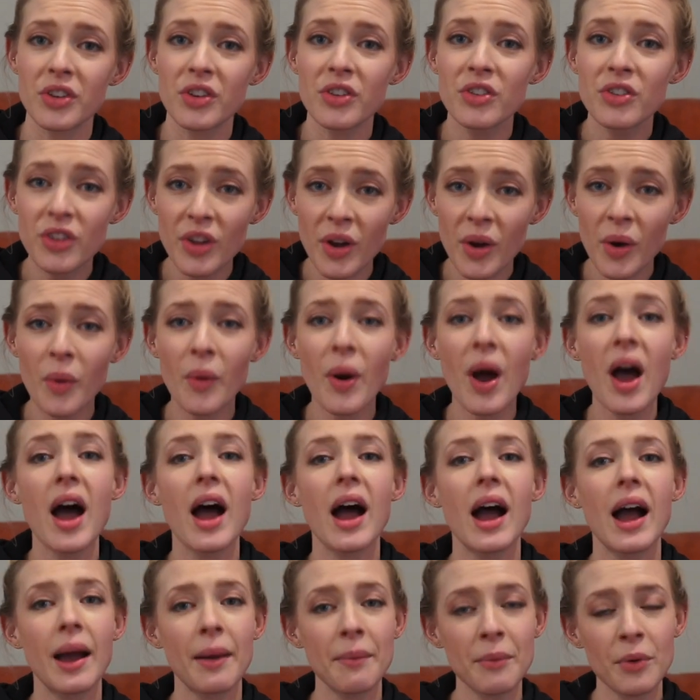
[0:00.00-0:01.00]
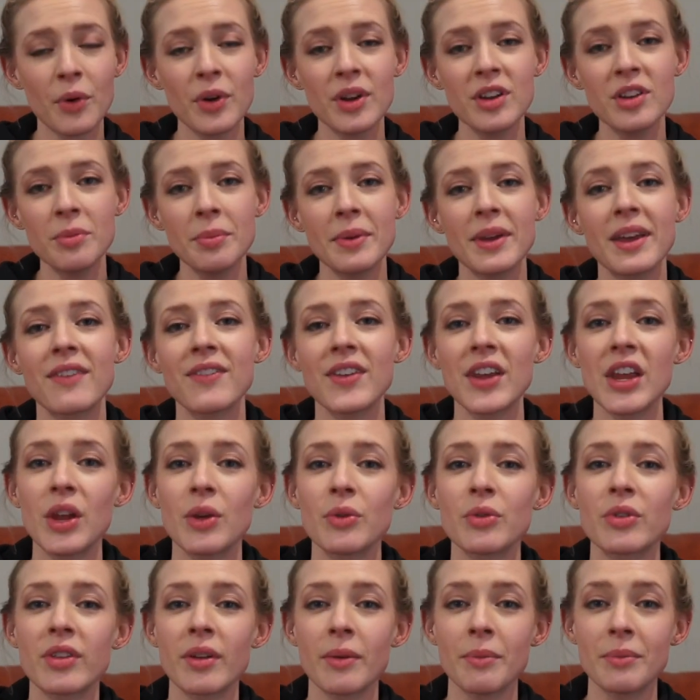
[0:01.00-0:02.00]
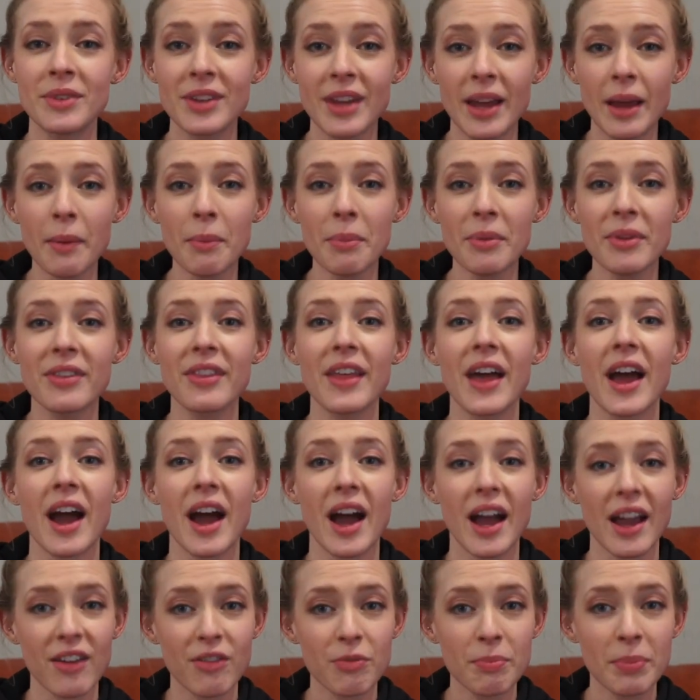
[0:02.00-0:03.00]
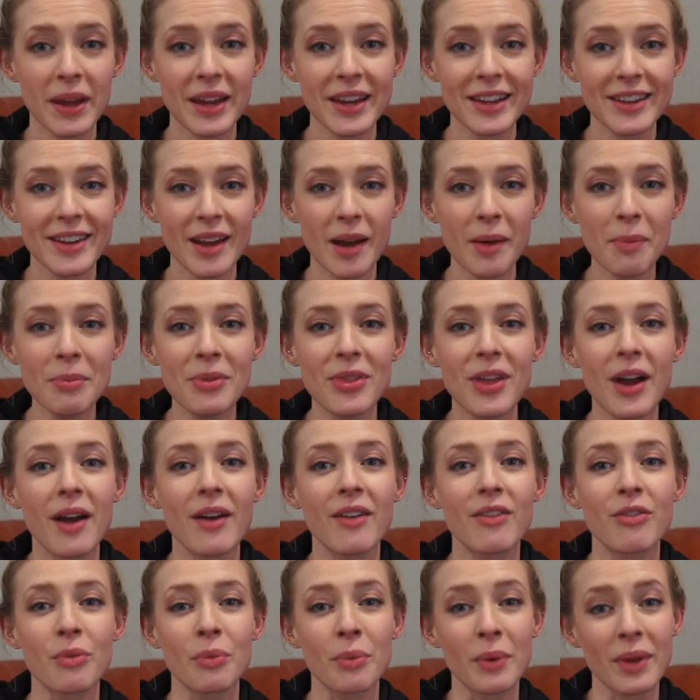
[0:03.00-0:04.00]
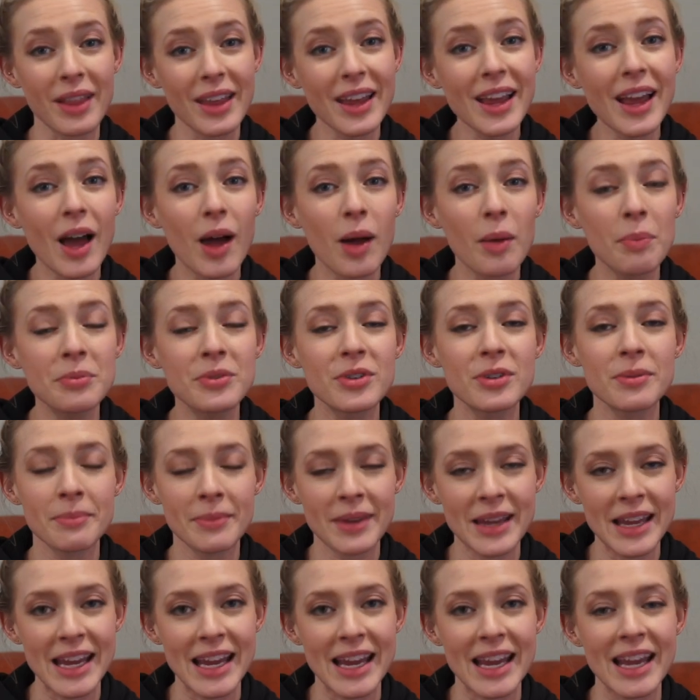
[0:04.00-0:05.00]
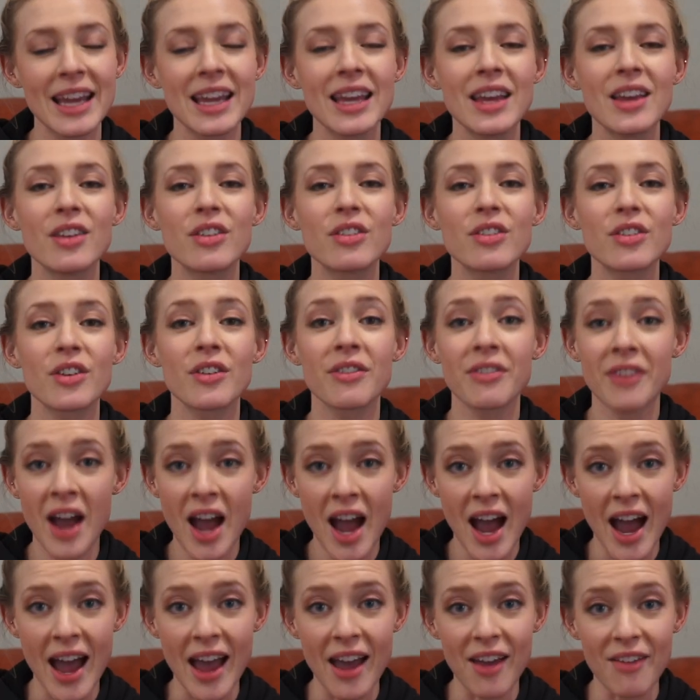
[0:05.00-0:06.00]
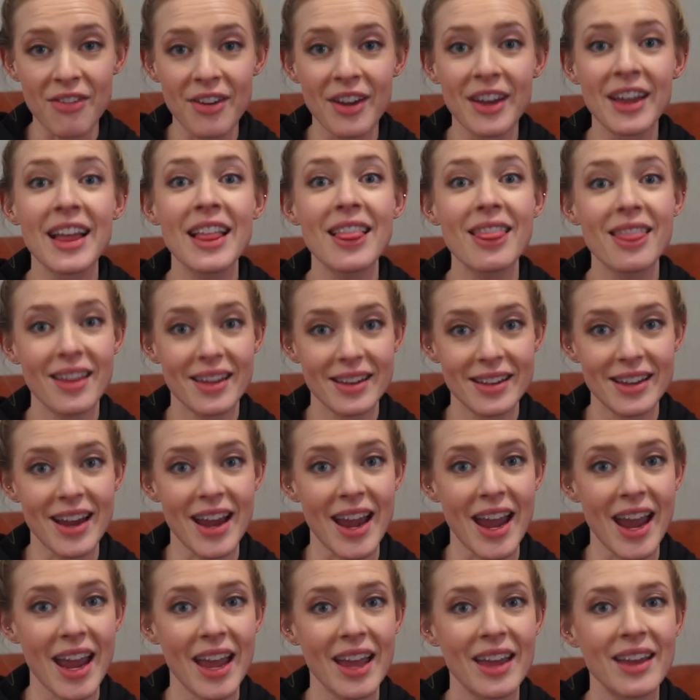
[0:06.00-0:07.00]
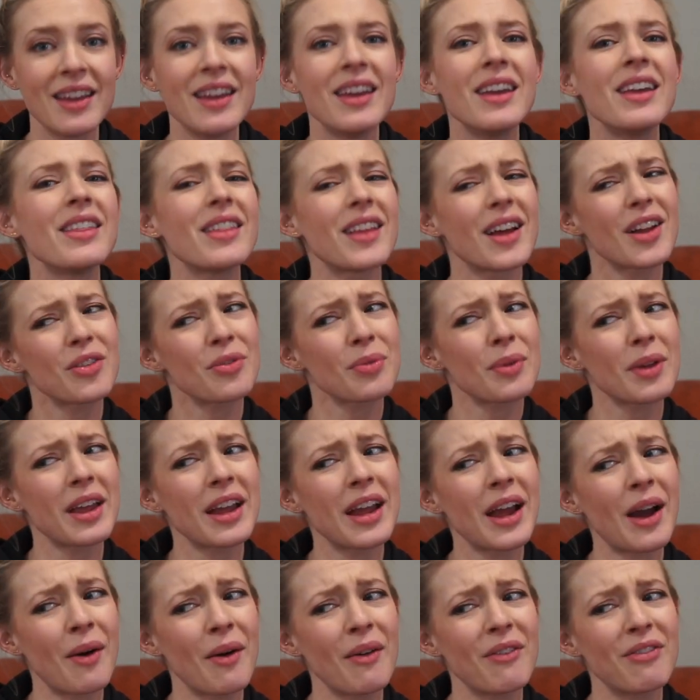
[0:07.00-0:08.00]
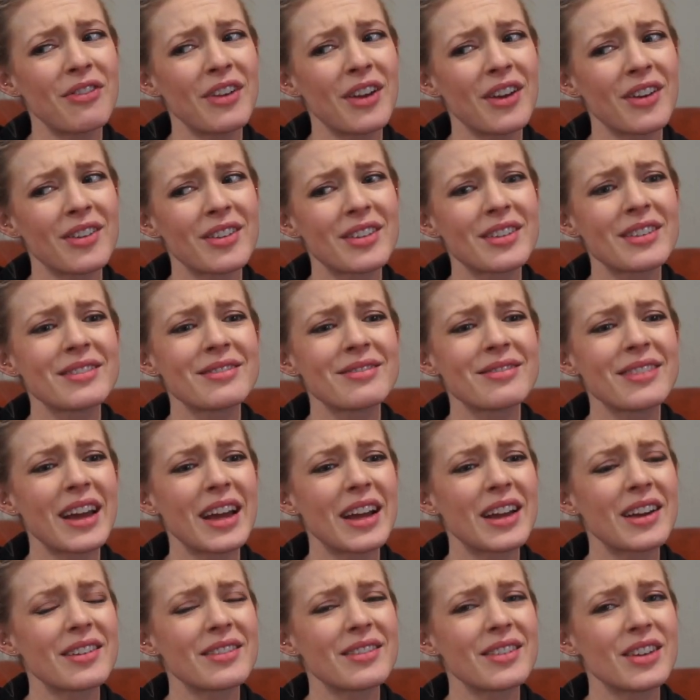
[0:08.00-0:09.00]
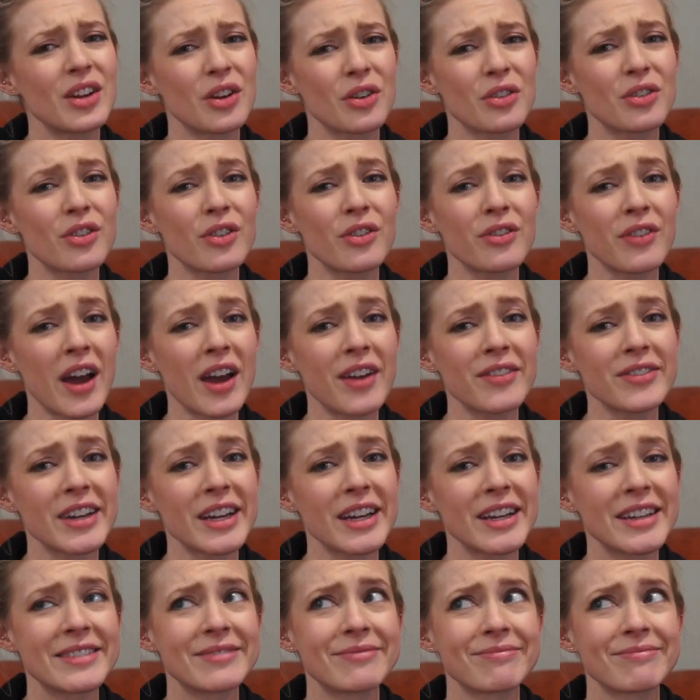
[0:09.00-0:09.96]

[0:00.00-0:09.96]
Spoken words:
So I'm going to be giving you some tips that I've picked up that have really helped me survive the day. That's really how it feels, like you're surviving.